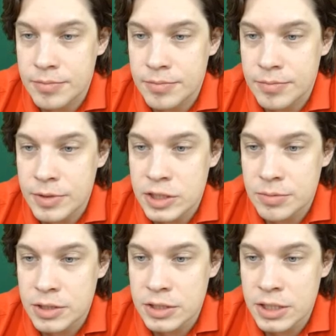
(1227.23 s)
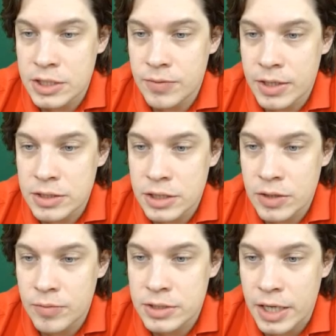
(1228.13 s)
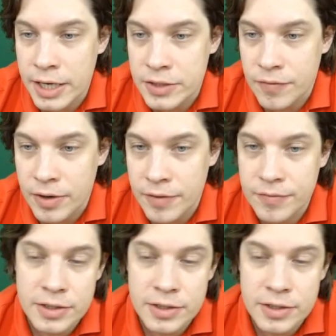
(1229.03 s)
bishop c6, we continue with h5.